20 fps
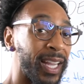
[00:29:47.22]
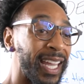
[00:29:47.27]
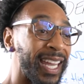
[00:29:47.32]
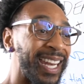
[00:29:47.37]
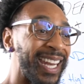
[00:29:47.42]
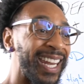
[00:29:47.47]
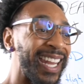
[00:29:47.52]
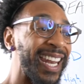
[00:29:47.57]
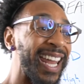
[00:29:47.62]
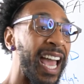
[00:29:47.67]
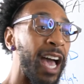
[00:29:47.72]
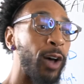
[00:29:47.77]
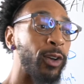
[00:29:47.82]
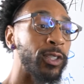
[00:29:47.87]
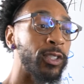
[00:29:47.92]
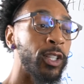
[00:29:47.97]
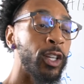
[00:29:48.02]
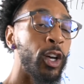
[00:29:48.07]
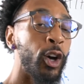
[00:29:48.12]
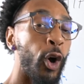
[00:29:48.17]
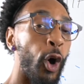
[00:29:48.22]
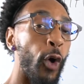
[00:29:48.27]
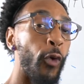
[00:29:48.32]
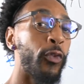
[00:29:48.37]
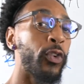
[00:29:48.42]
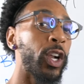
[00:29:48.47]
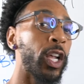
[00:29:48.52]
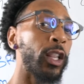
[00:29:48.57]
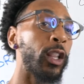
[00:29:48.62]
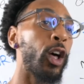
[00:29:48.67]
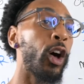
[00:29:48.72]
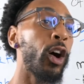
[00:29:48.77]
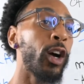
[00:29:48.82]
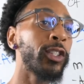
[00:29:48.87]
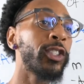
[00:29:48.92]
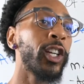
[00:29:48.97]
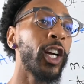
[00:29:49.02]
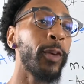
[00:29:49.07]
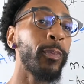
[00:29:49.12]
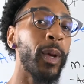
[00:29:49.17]
it in-house over the long
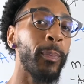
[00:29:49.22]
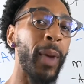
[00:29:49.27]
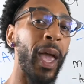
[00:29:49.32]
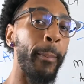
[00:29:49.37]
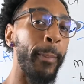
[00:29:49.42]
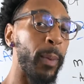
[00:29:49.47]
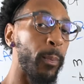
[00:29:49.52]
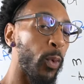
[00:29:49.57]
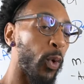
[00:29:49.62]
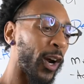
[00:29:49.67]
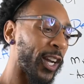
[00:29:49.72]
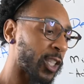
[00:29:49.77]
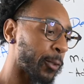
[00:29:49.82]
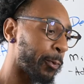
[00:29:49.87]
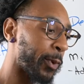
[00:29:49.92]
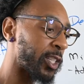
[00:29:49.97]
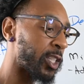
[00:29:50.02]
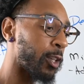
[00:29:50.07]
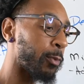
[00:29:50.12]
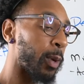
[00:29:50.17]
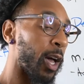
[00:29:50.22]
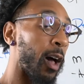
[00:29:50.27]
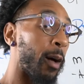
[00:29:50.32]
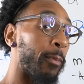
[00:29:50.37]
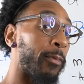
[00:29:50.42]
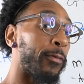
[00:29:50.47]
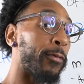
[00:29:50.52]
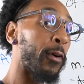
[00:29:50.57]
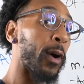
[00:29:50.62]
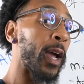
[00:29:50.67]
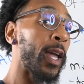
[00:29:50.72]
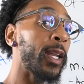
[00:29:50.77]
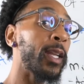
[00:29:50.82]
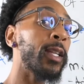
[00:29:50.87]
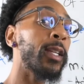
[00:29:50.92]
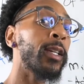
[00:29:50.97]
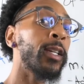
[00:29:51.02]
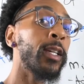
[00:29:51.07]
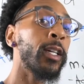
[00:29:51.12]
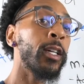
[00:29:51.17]
term, it may be more expensive up front,
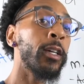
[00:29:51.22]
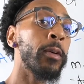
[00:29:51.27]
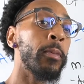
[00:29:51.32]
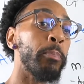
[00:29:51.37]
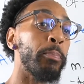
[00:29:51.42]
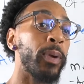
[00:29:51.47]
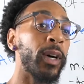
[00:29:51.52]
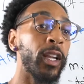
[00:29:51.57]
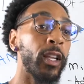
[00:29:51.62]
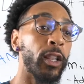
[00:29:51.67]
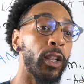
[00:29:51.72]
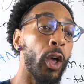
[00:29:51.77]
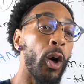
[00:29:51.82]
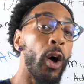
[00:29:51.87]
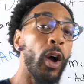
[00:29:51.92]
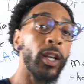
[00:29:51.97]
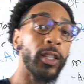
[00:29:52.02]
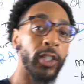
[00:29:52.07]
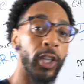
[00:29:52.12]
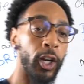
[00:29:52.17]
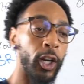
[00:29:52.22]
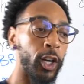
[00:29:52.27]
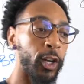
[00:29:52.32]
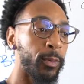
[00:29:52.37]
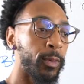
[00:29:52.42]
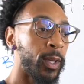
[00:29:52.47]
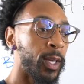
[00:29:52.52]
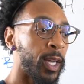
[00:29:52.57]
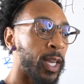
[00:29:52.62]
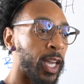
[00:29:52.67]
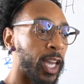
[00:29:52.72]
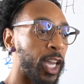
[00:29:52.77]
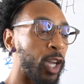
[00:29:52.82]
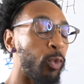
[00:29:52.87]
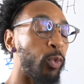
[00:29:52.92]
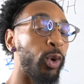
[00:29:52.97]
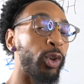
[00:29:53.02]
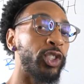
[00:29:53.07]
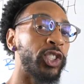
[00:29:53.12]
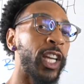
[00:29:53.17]
but long term, it
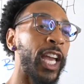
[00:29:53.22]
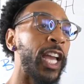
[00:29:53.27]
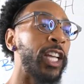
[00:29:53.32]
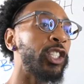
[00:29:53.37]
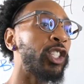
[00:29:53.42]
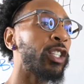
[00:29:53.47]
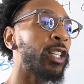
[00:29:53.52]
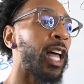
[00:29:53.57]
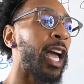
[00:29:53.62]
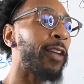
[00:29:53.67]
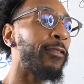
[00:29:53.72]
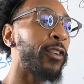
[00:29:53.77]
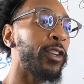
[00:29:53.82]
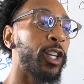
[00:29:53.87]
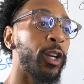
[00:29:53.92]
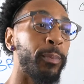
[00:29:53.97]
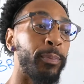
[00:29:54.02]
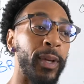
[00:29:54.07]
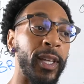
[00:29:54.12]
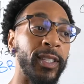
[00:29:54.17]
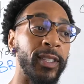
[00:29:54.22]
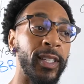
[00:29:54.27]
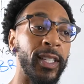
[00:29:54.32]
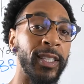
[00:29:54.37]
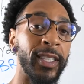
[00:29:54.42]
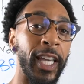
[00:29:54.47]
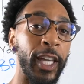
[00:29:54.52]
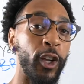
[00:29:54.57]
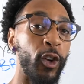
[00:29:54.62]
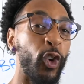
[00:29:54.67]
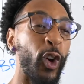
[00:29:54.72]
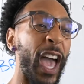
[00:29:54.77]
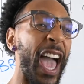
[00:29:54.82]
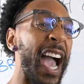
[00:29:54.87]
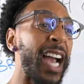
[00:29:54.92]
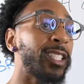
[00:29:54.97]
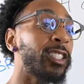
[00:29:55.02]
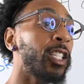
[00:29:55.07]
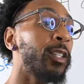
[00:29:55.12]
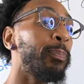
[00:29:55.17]
will change your life and your business, and it'll
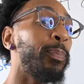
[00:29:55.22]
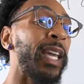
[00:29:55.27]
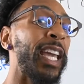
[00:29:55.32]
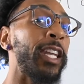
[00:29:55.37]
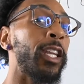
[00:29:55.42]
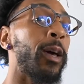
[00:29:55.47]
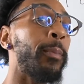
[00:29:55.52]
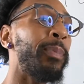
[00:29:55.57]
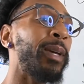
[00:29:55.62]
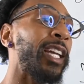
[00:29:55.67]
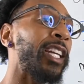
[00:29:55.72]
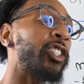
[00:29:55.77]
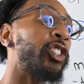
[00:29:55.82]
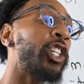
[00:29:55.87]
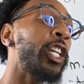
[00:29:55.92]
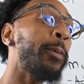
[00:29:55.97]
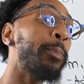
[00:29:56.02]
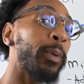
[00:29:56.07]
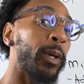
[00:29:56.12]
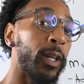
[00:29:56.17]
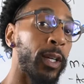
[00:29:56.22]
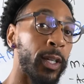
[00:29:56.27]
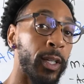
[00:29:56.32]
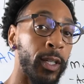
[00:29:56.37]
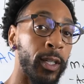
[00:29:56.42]
actually end up being cheaper.